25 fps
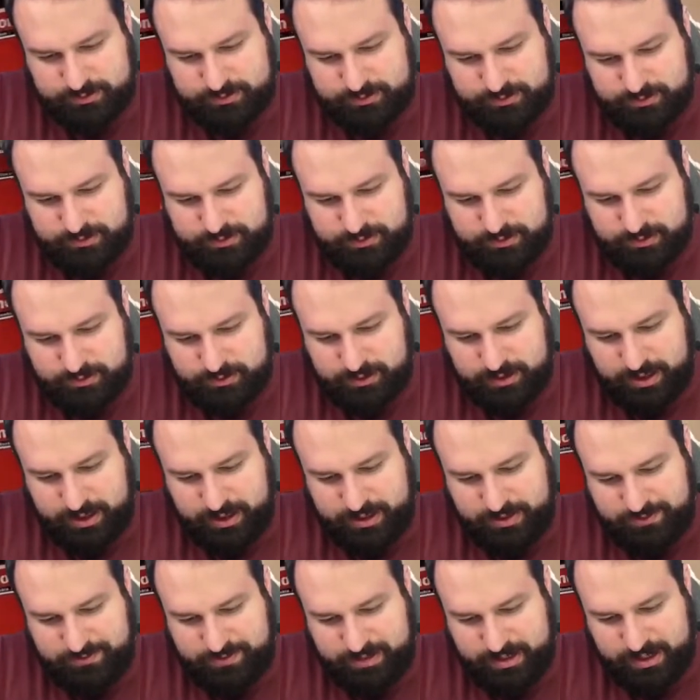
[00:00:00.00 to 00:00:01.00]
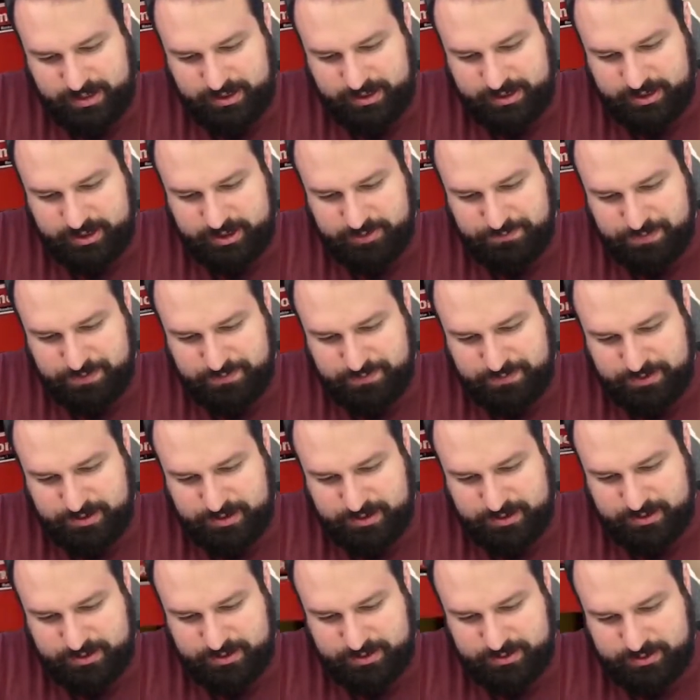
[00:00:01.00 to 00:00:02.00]
All right, we got a
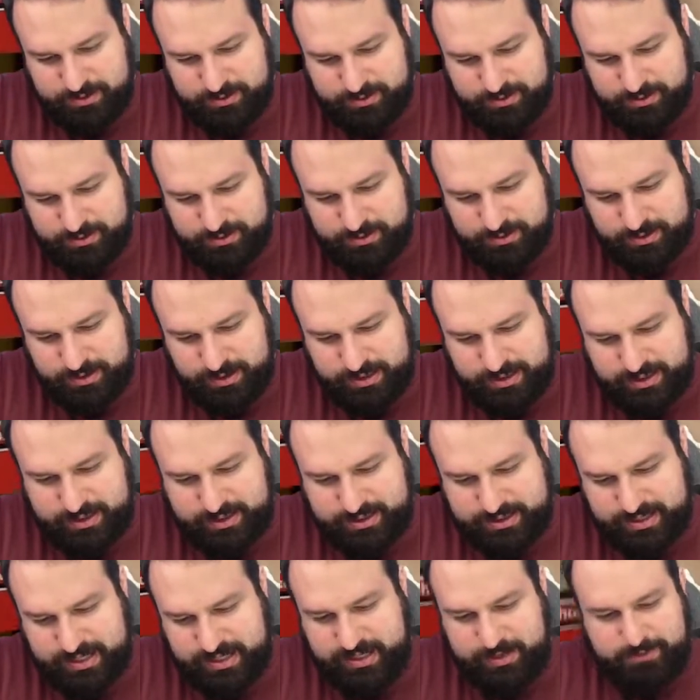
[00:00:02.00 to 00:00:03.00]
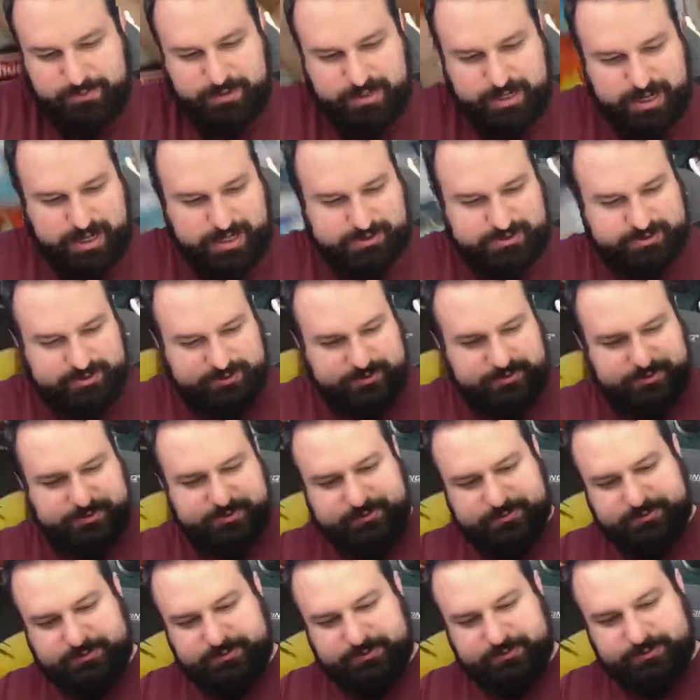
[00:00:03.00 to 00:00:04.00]
Cupidmon and a Giga Blaster.
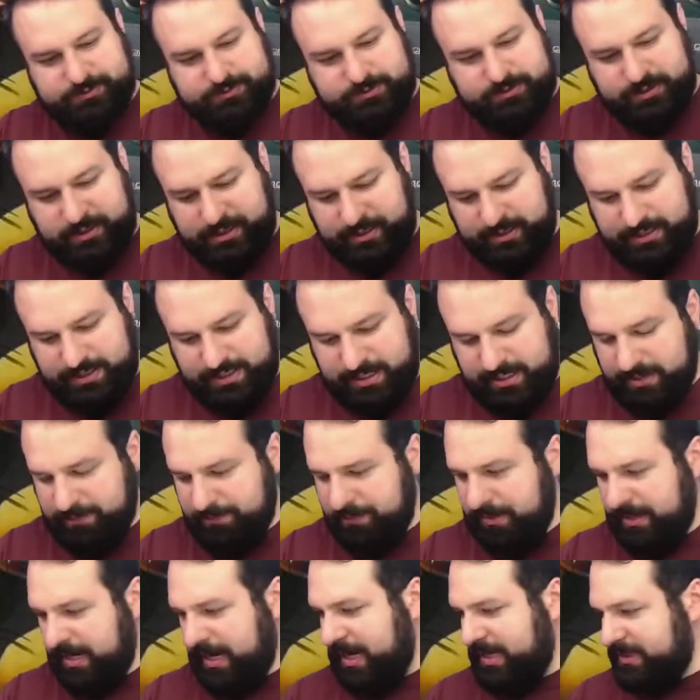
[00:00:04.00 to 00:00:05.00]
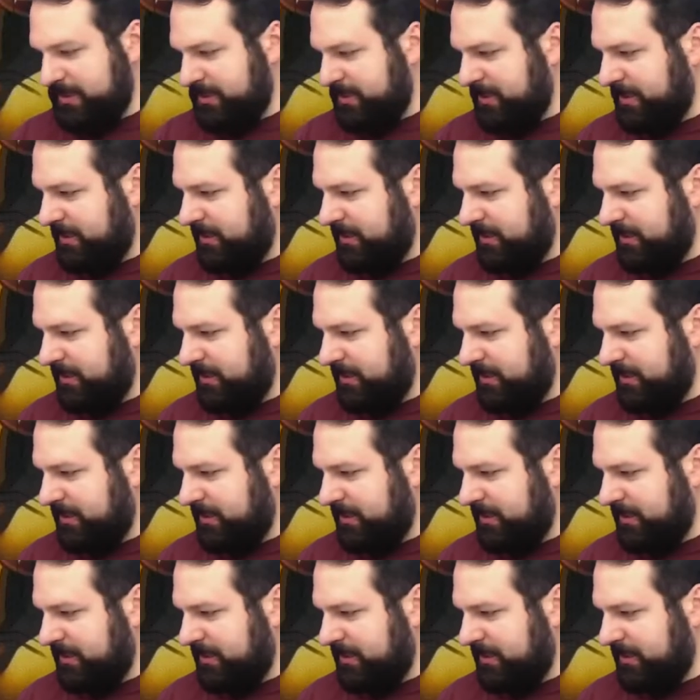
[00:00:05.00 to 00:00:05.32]
Giga Blaster.